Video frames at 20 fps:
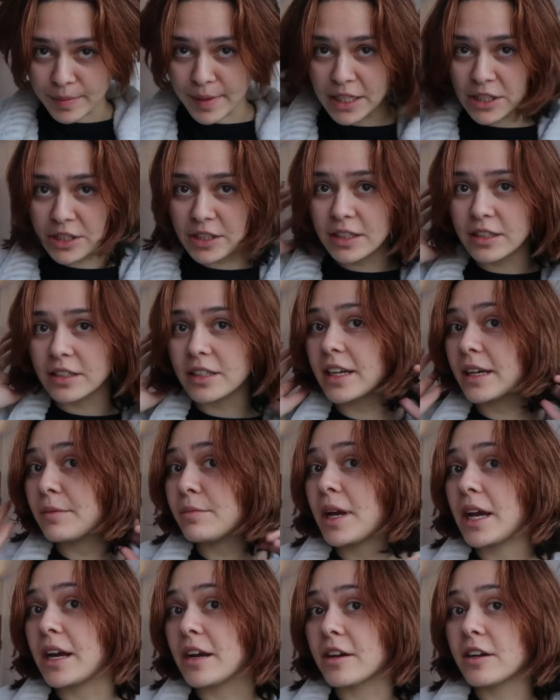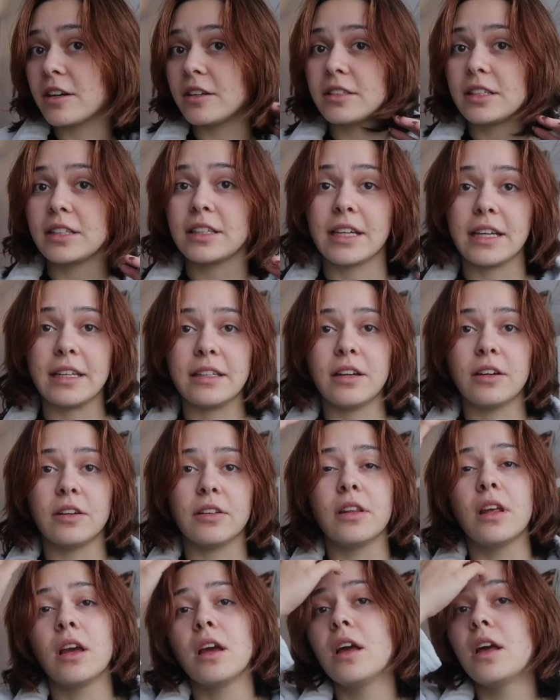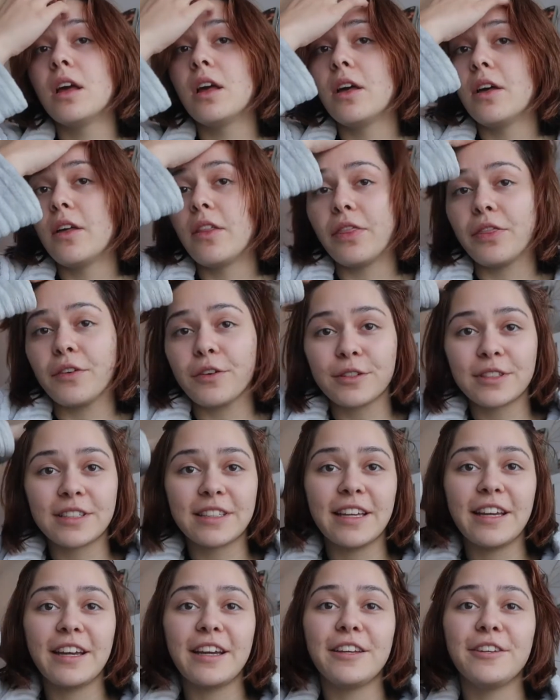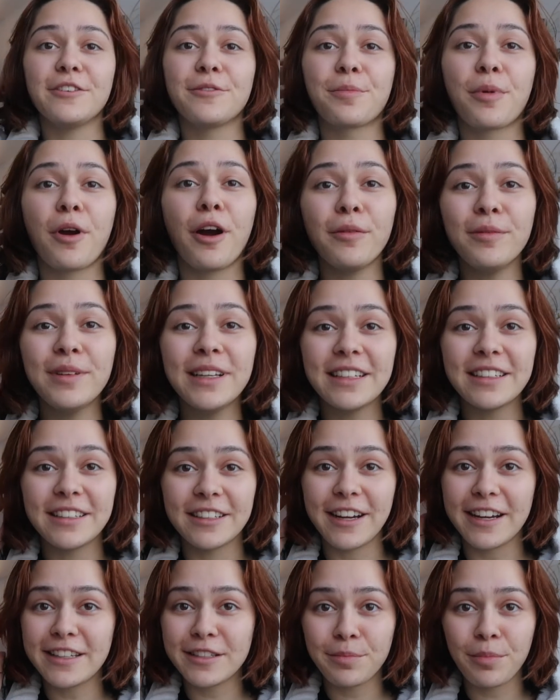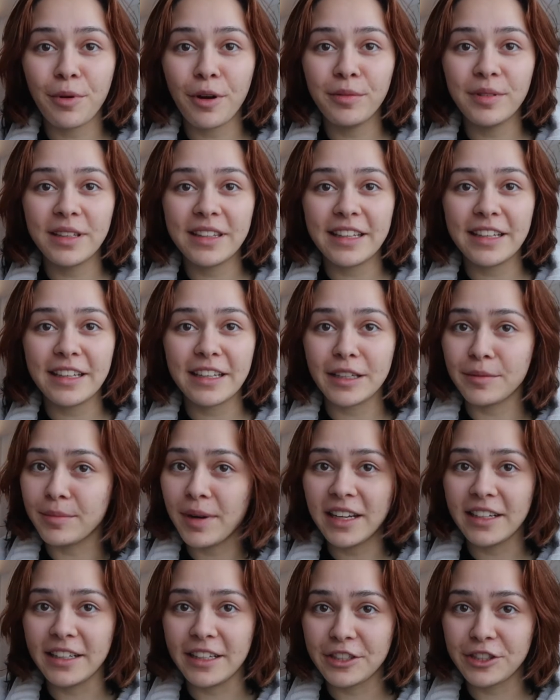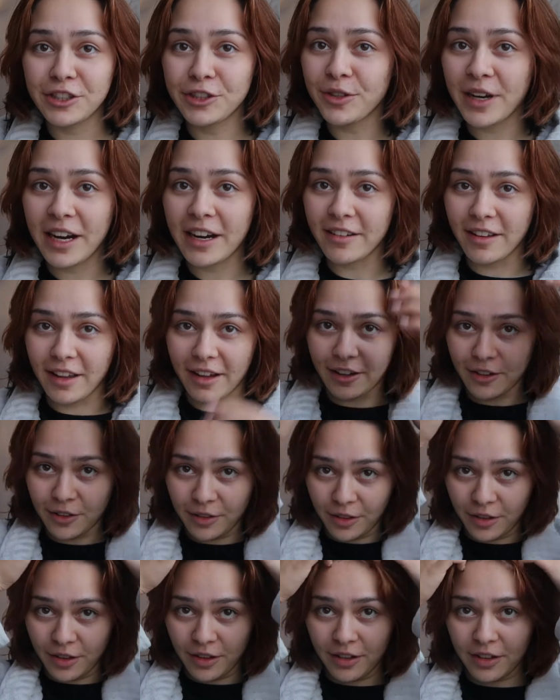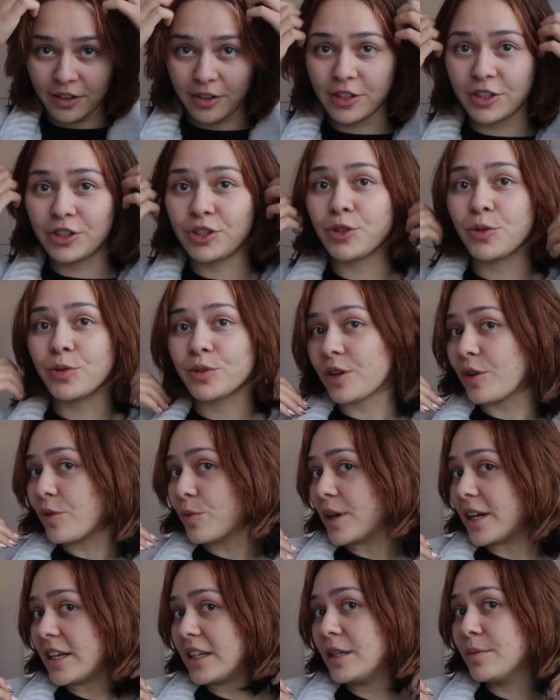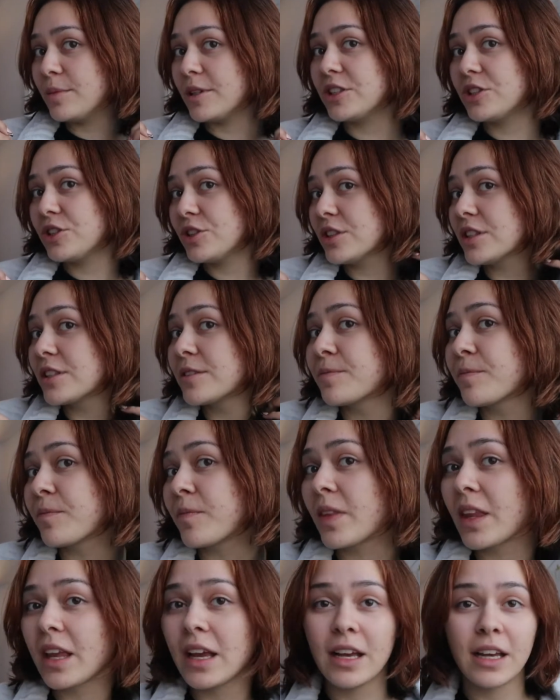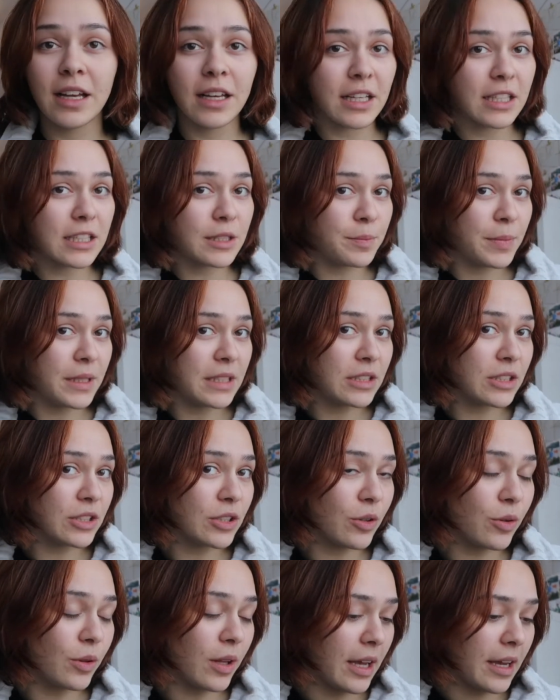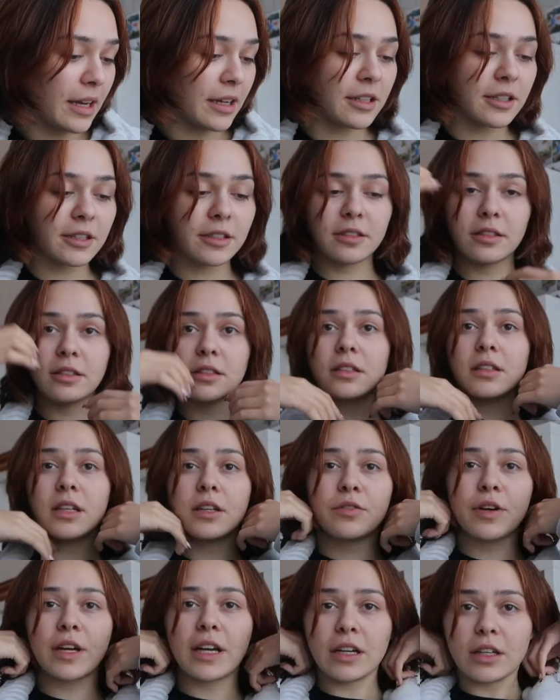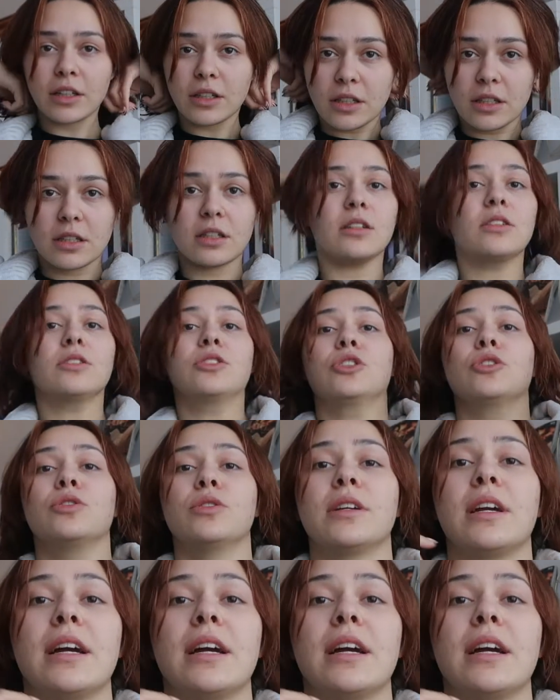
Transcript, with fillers: I'm actually gonna get my haircut again on Thursday. You're probably, you guys are probably thinking, Mani, is your hair like short already? But it's just, it's been so like, if I can show you